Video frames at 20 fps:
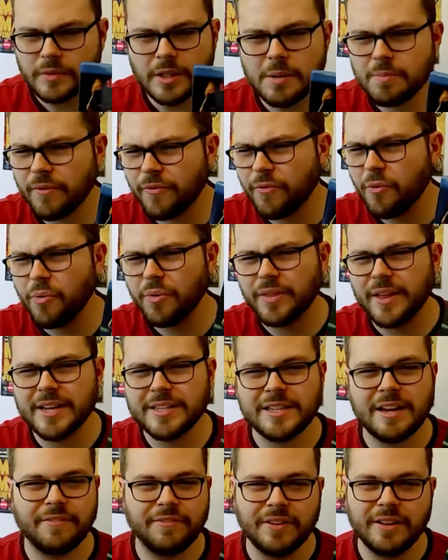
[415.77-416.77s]
before
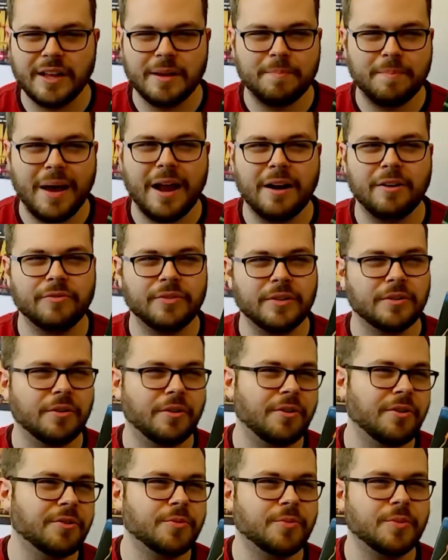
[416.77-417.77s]
this, I feel like Battlefield
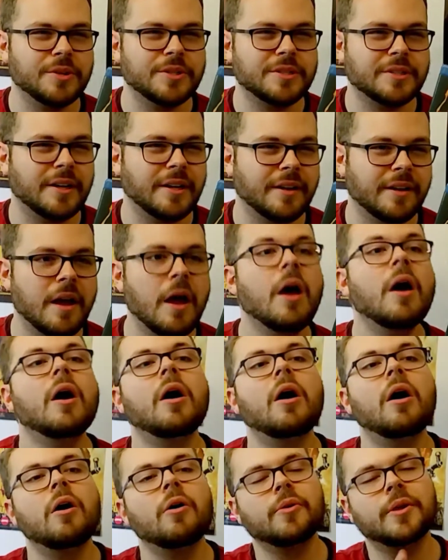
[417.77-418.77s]
Earth was like,
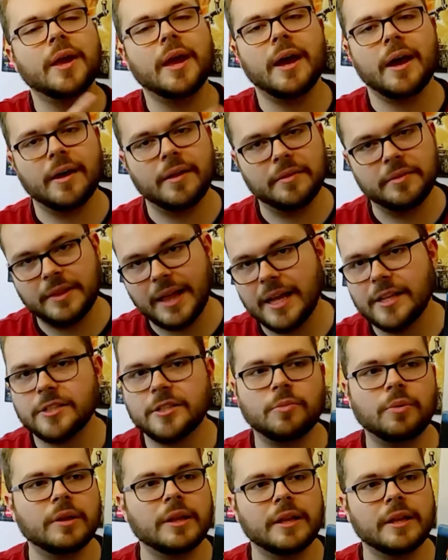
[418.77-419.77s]
oh yeah, that's
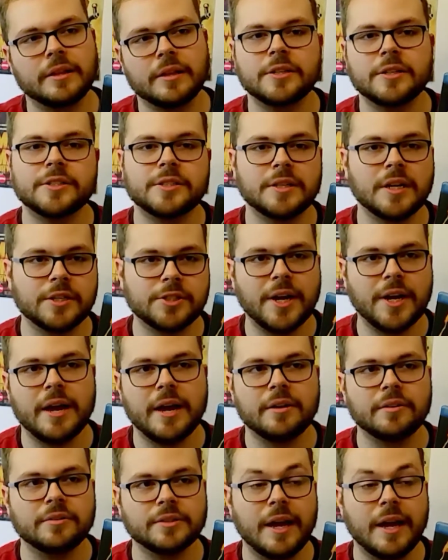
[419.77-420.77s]
the one that does Dutch
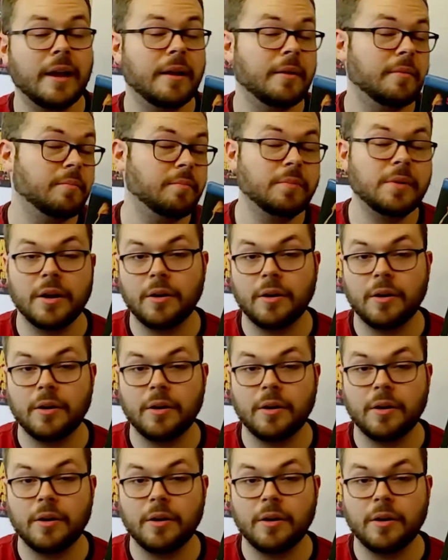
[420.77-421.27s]
angles. And, you